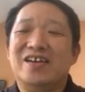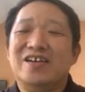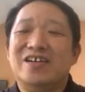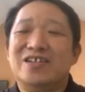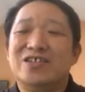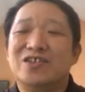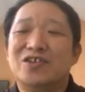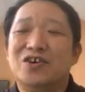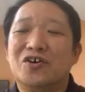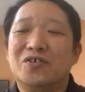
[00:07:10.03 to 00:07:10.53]

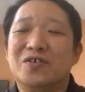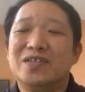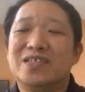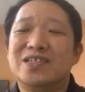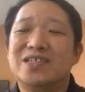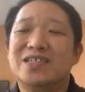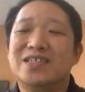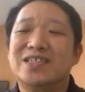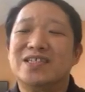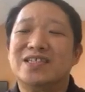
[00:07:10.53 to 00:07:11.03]
So
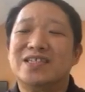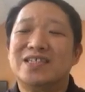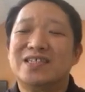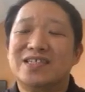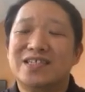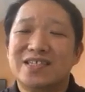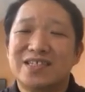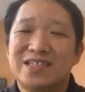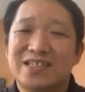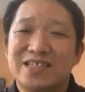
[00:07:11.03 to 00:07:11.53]

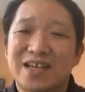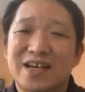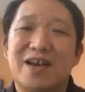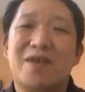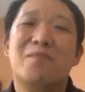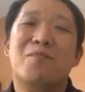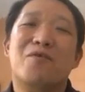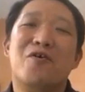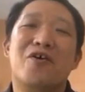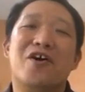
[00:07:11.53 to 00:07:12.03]

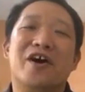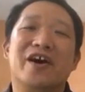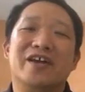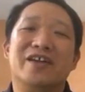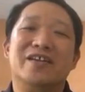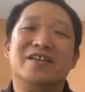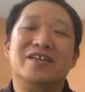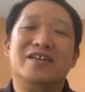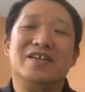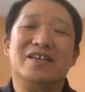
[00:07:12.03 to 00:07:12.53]
second
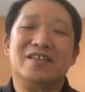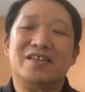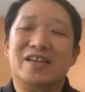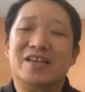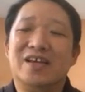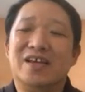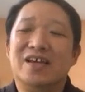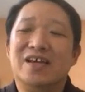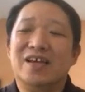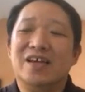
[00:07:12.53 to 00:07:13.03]
point
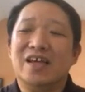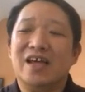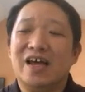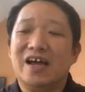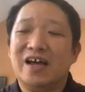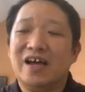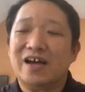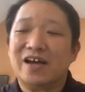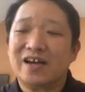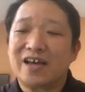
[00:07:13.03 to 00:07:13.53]

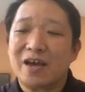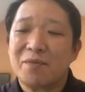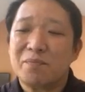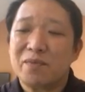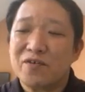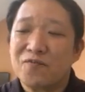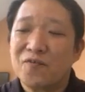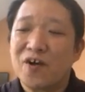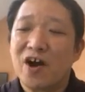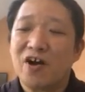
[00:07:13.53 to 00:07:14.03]
can
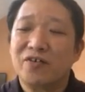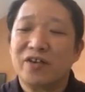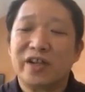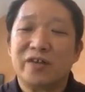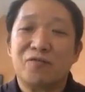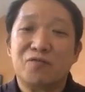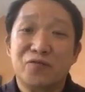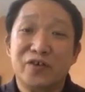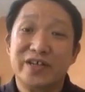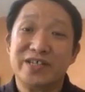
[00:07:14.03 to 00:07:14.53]
be found
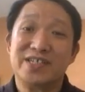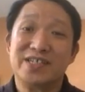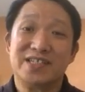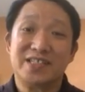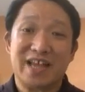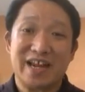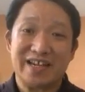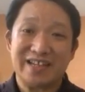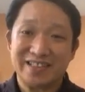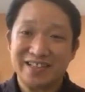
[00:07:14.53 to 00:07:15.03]
in verse
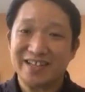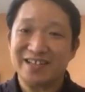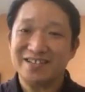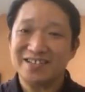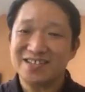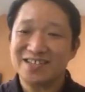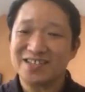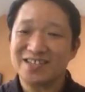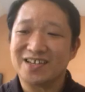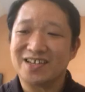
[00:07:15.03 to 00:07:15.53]

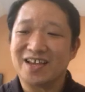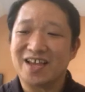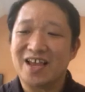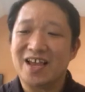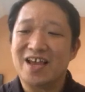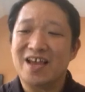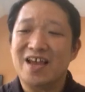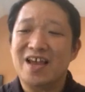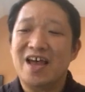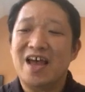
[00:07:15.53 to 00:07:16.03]
19.
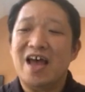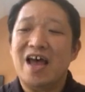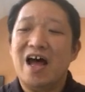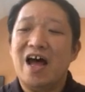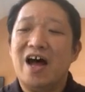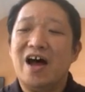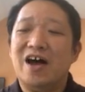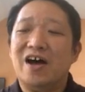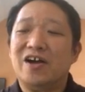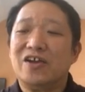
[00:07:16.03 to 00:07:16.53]

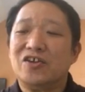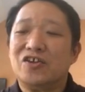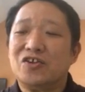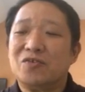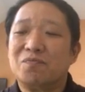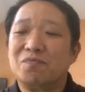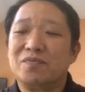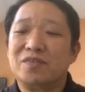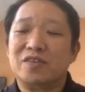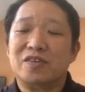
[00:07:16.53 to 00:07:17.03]
I
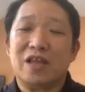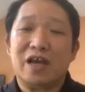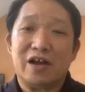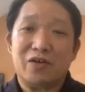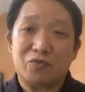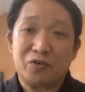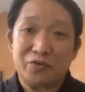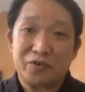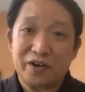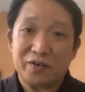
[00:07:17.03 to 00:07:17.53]

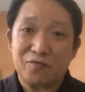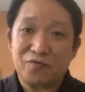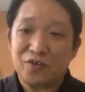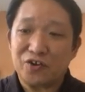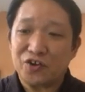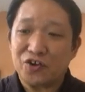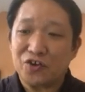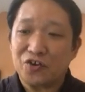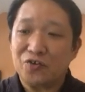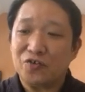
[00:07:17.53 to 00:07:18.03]
will read
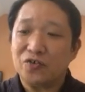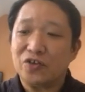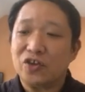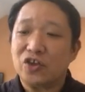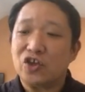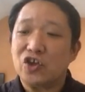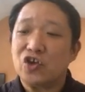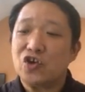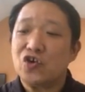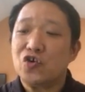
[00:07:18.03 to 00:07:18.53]
for you.
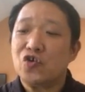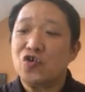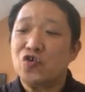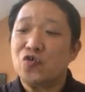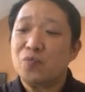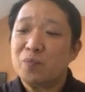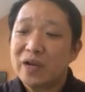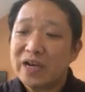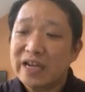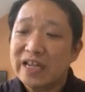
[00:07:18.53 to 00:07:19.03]

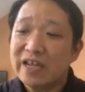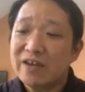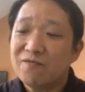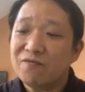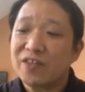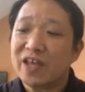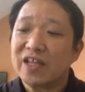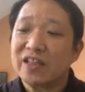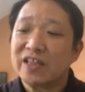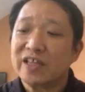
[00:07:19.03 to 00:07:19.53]
You
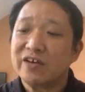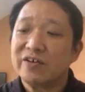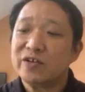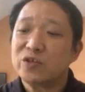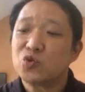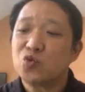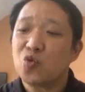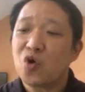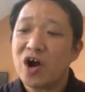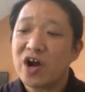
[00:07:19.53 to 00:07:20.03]
believe that there
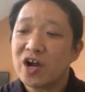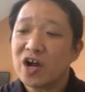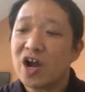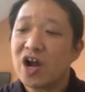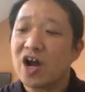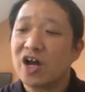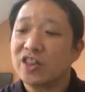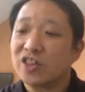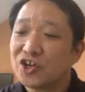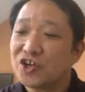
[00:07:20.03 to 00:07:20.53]
is one
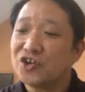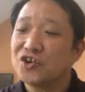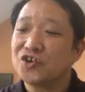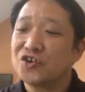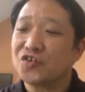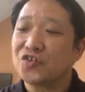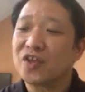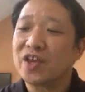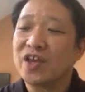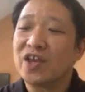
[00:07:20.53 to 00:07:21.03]
God,
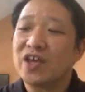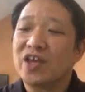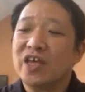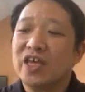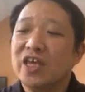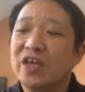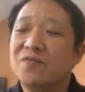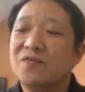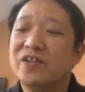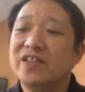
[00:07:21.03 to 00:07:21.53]
good.
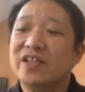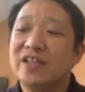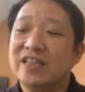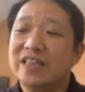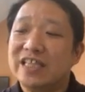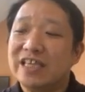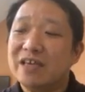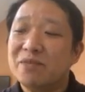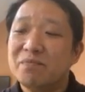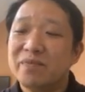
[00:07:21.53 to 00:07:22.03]
Even the
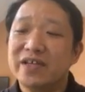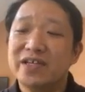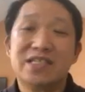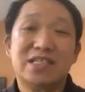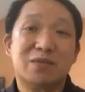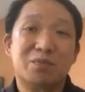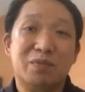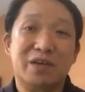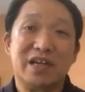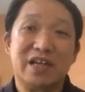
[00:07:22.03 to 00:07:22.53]

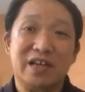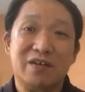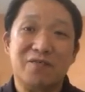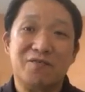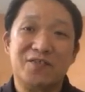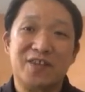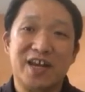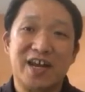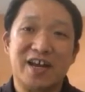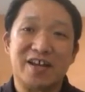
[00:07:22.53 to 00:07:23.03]
demons
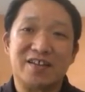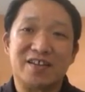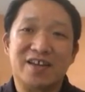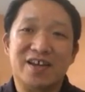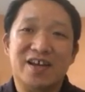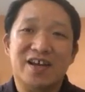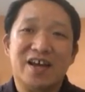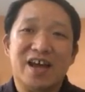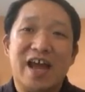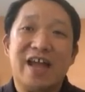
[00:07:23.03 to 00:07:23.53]
believe that,
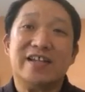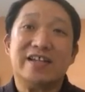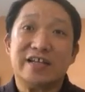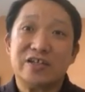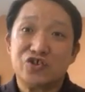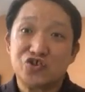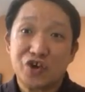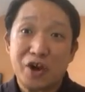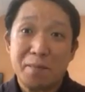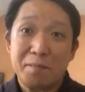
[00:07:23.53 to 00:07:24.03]
and they
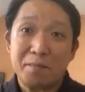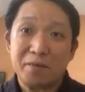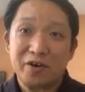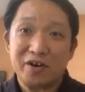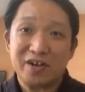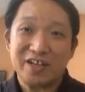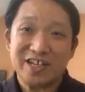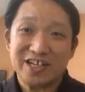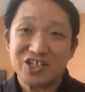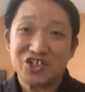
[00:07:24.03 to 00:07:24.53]

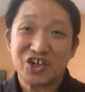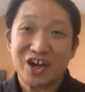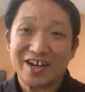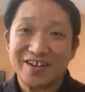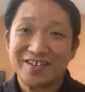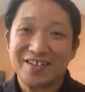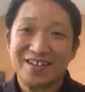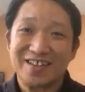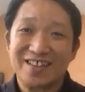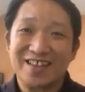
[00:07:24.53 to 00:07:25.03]
tremble, they
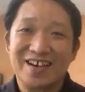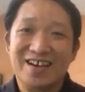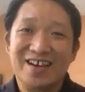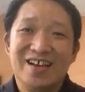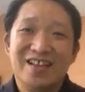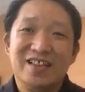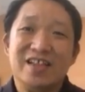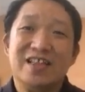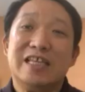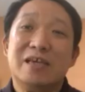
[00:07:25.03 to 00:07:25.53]
shudder.
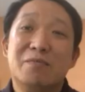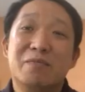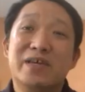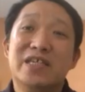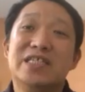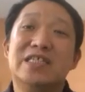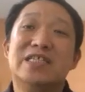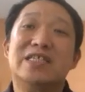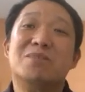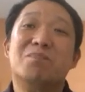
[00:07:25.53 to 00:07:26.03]
The
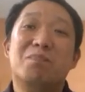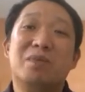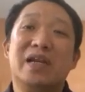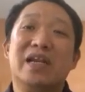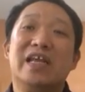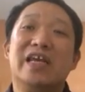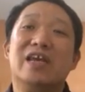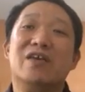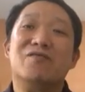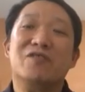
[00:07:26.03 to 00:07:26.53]
demons
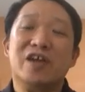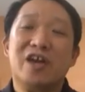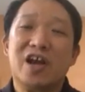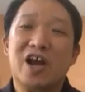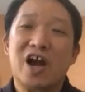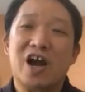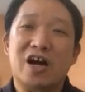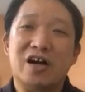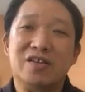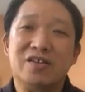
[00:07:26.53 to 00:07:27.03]
believe in
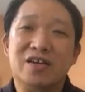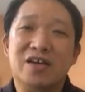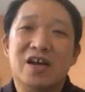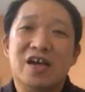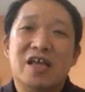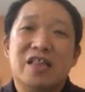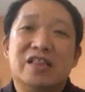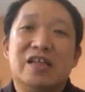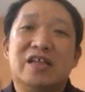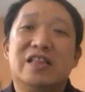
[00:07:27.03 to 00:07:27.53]
God.
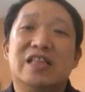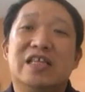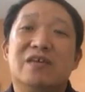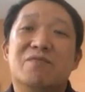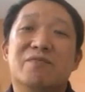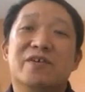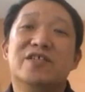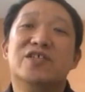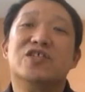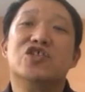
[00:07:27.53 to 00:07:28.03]
The
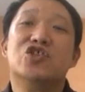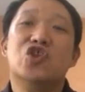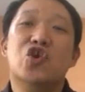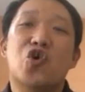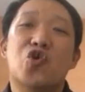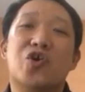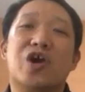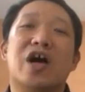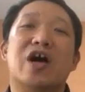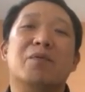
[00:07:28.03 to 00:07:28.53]
demons
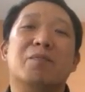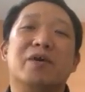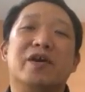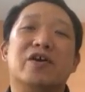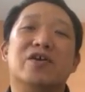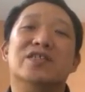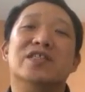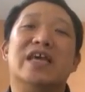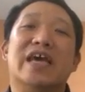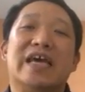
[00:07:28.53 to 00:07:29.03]
know God
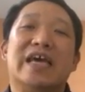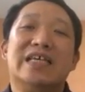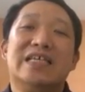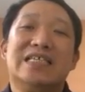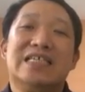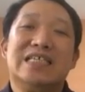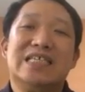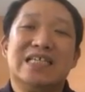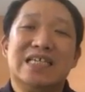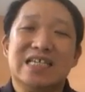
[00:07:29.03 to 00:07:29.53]
because they
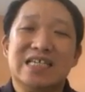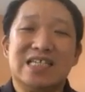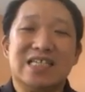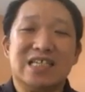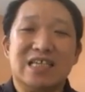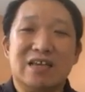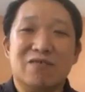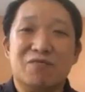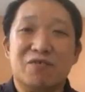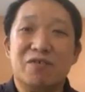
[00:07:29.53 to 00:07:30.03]

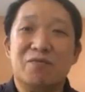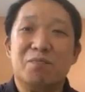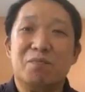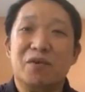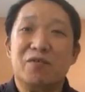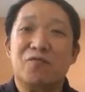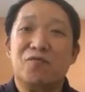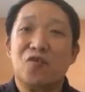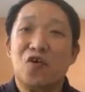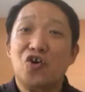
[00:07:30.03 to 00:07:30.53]
exist even
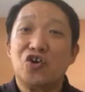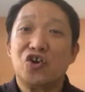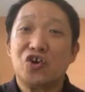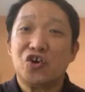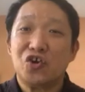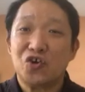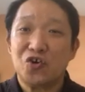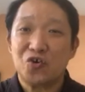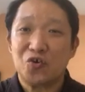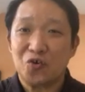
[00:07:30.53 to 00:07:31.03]
before
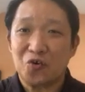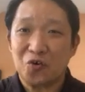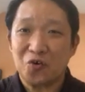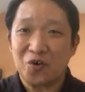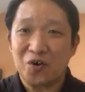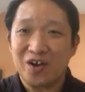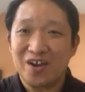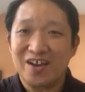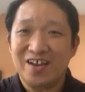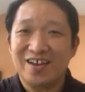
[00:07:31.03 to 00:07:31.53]
you.
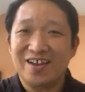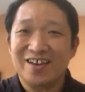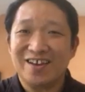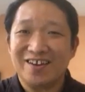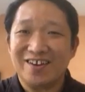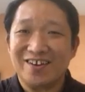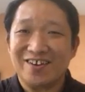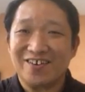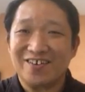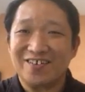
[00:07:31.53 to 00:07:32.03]

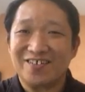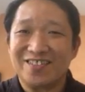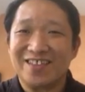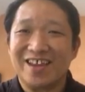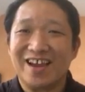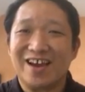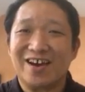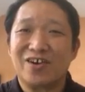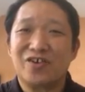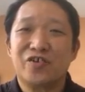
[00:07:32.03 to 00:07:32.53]
You know,
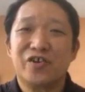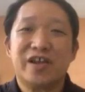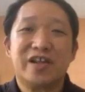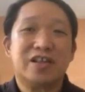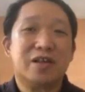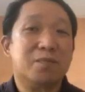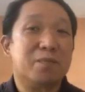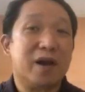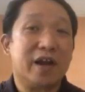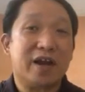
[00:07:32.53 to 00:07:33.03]
they are
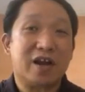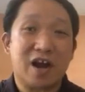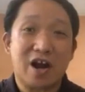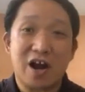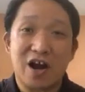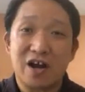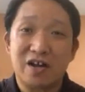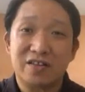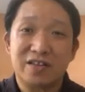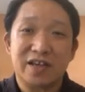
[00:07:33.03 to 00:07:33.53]
created by
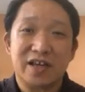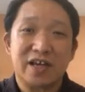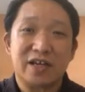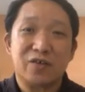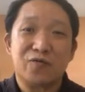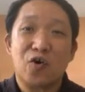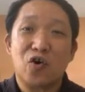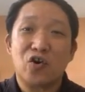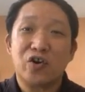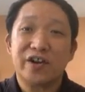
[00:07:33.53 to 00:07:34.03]
God. They are
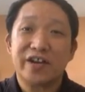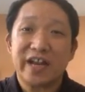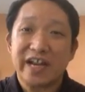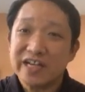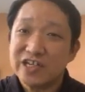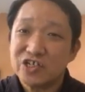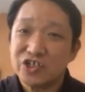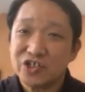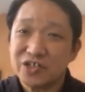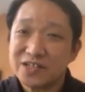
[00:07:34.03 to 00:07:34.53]
the fallen
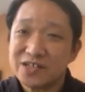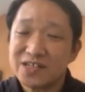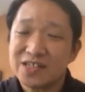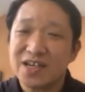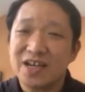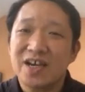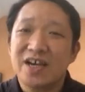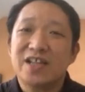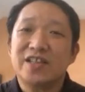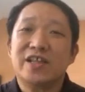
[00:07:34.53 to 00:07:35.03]
angels.
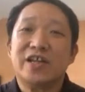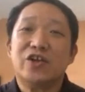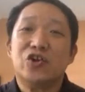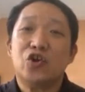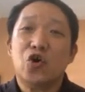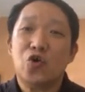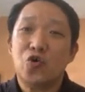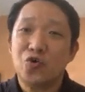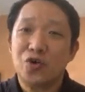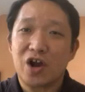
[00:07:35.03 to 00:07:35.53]
They
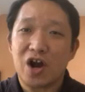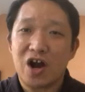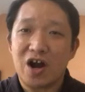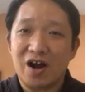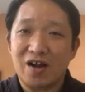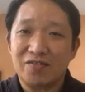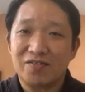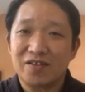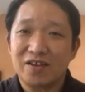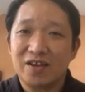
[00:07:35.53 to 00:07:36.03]
know
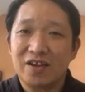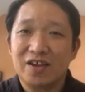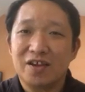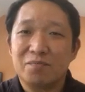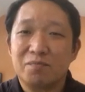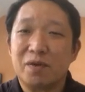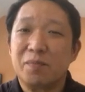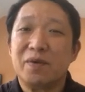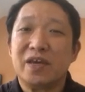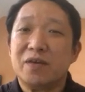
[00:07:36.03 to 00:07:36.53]
God.
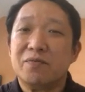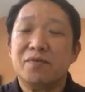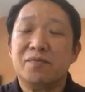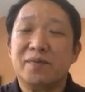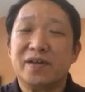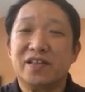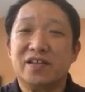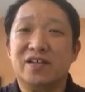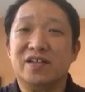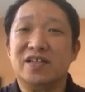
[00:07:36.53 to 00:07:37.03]
Maybe even
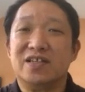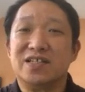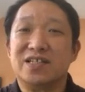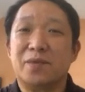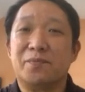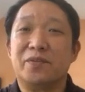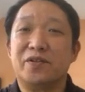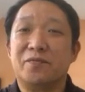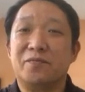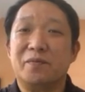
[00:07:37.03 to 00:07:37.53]
better than
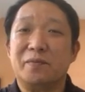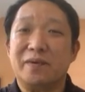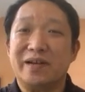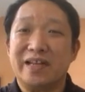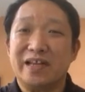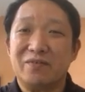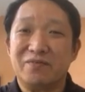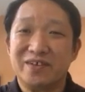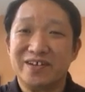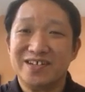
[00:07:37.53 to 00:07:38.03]
some of the
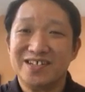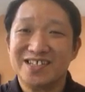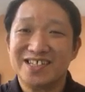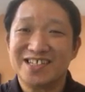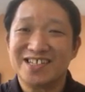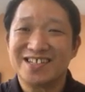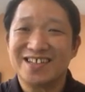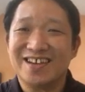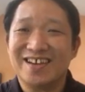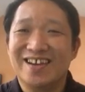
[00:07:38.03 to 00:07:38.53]

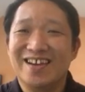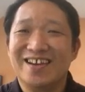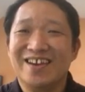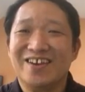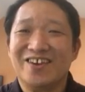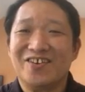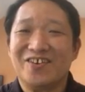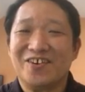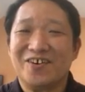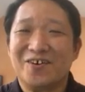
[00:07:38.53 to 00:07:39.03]
believers,
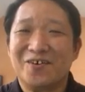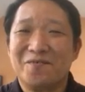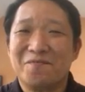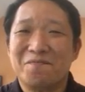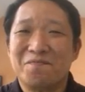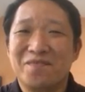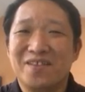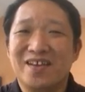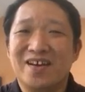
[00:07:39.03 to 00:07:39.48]
you know.